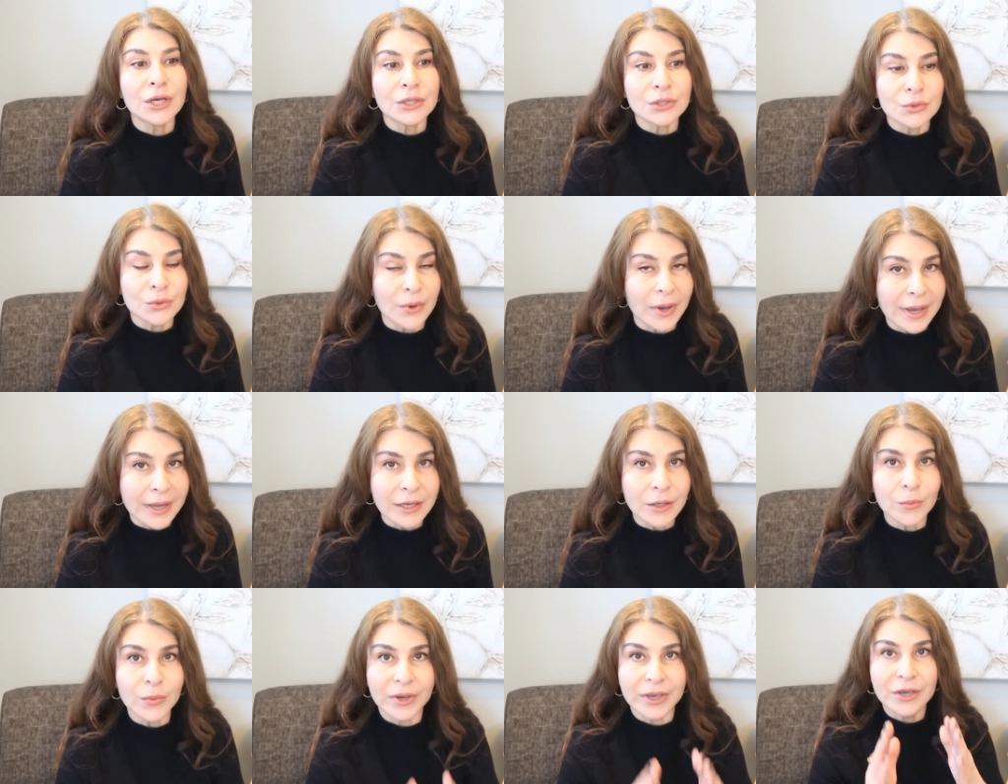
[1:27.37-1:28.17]
So
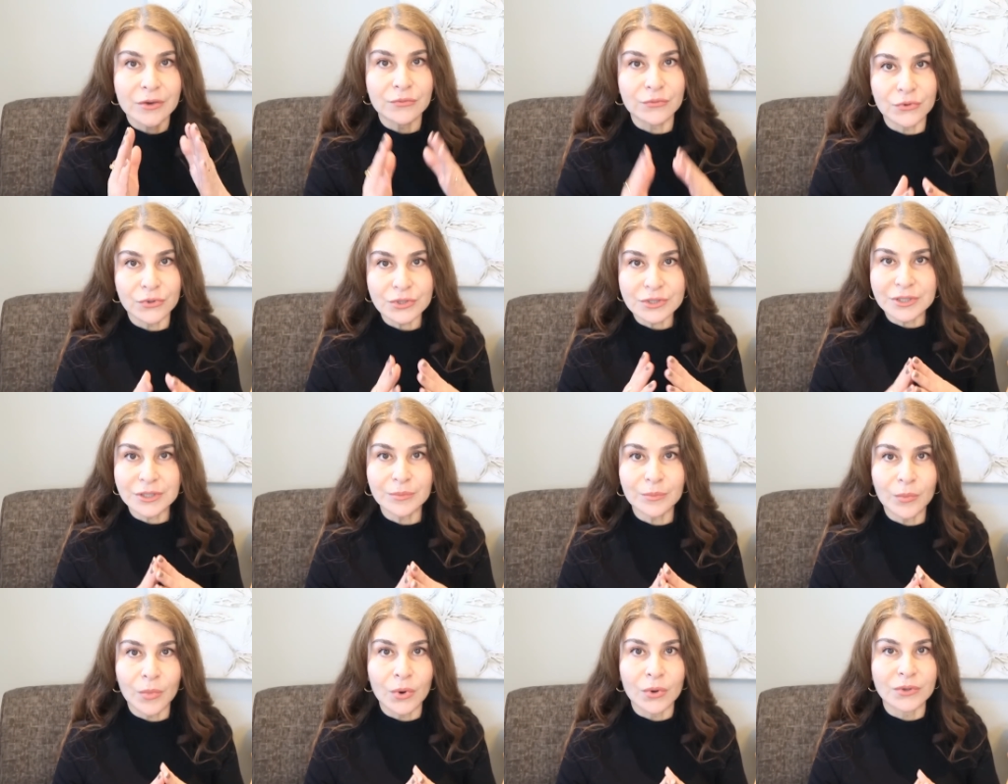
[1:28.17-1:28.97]
anyway, first
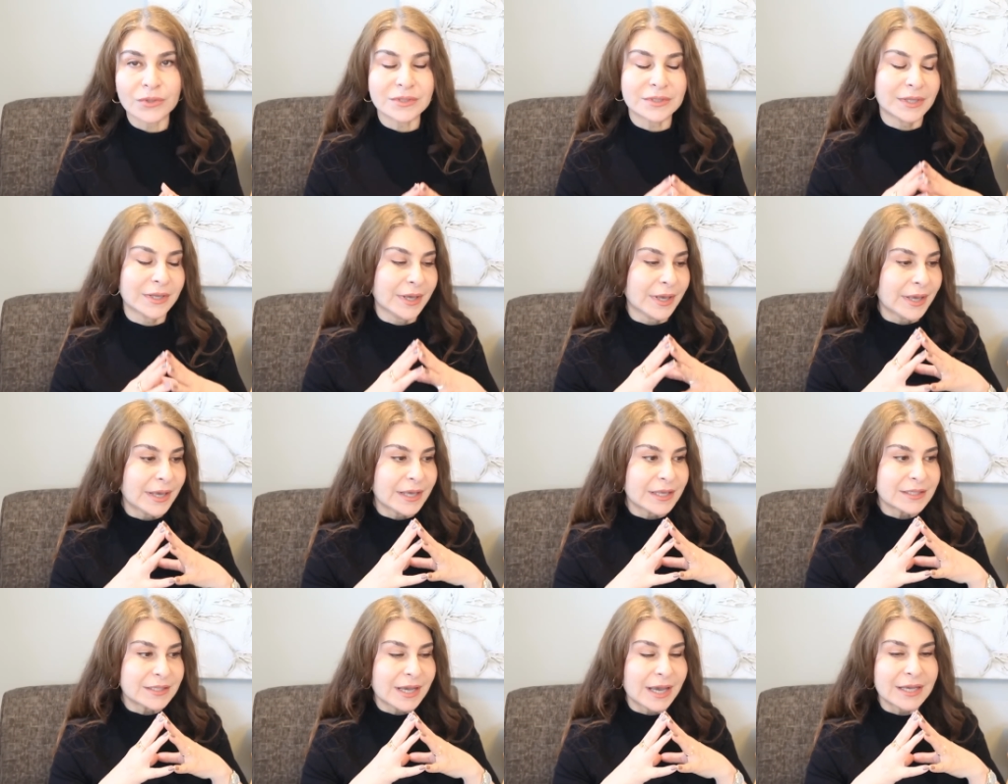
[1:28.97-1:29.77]
and most,
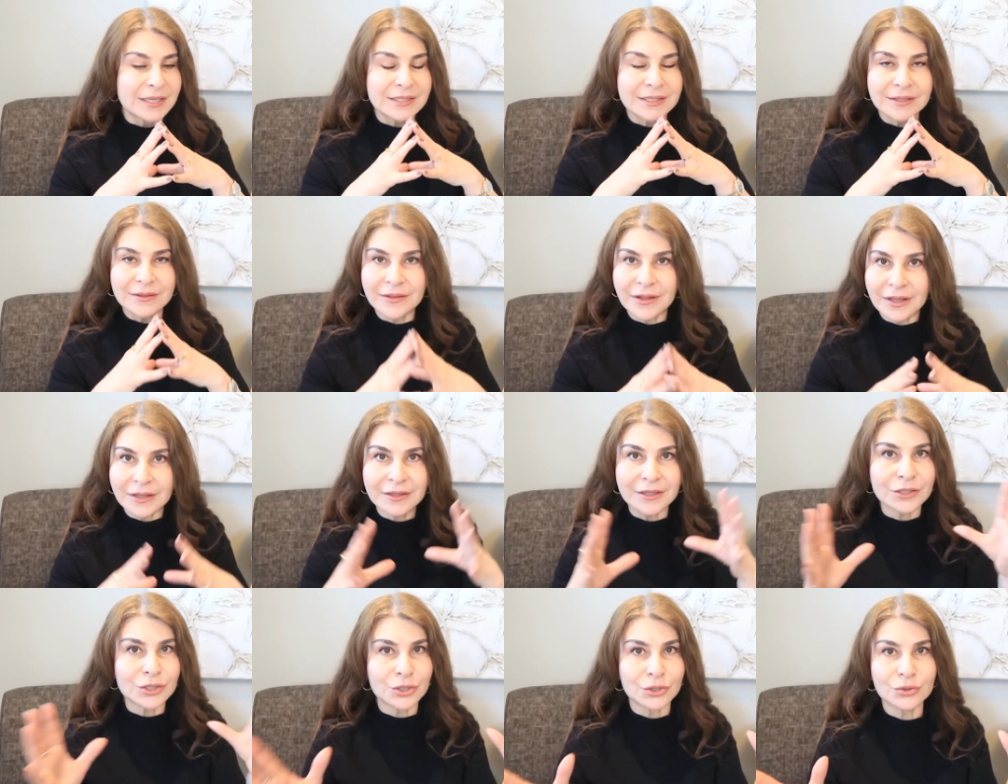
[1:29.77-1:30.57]
it has
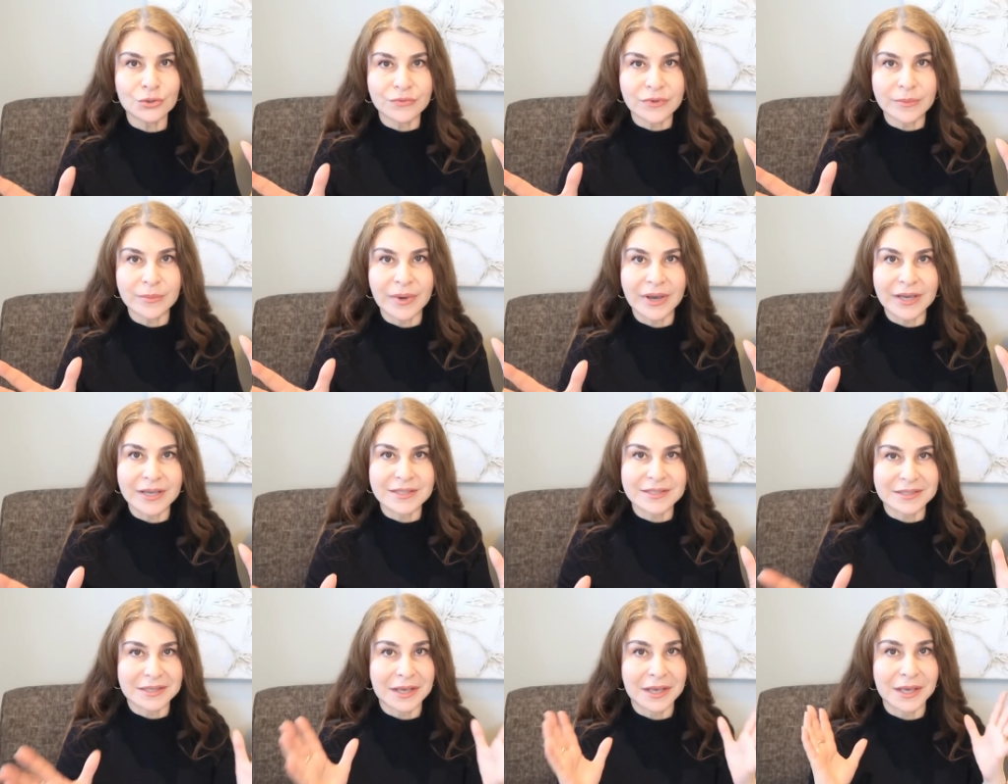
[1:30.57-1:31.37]
nothing to do with my
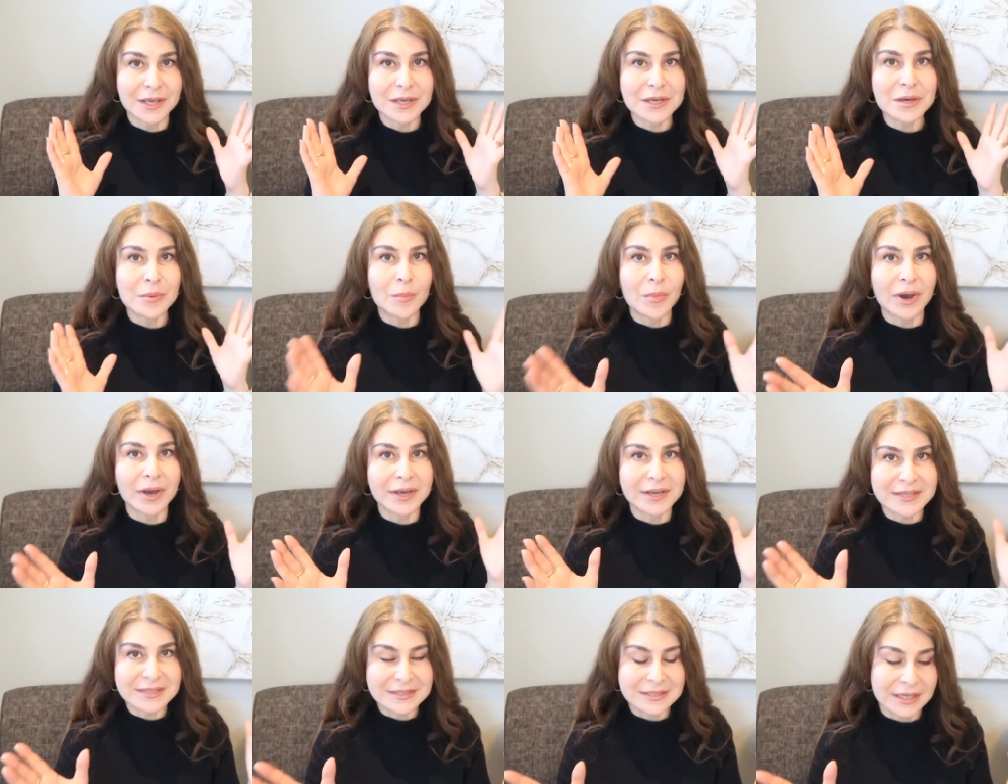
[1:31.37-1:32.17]
essay.
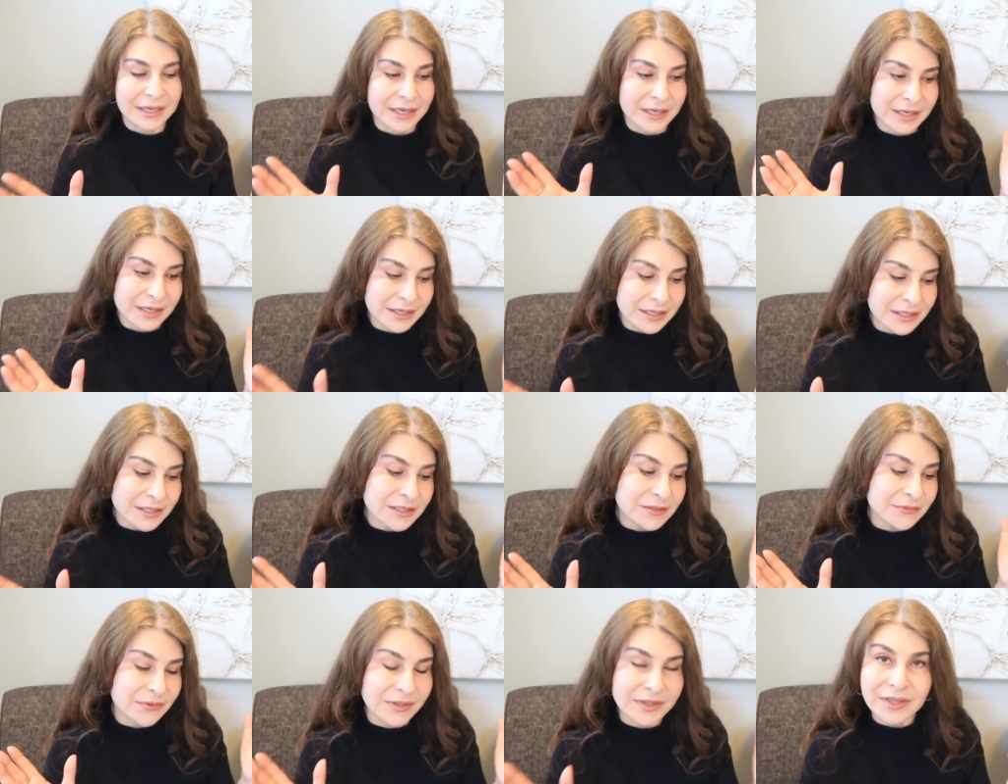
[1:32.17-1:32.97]
My essay
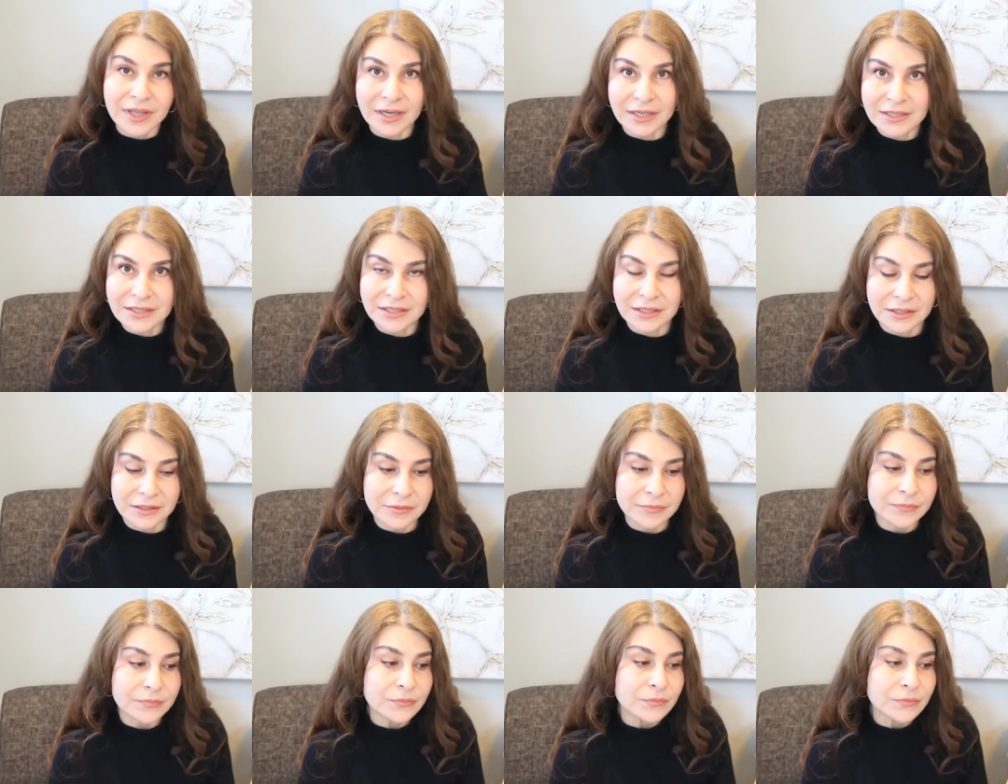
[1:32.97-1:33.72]
is fantastic.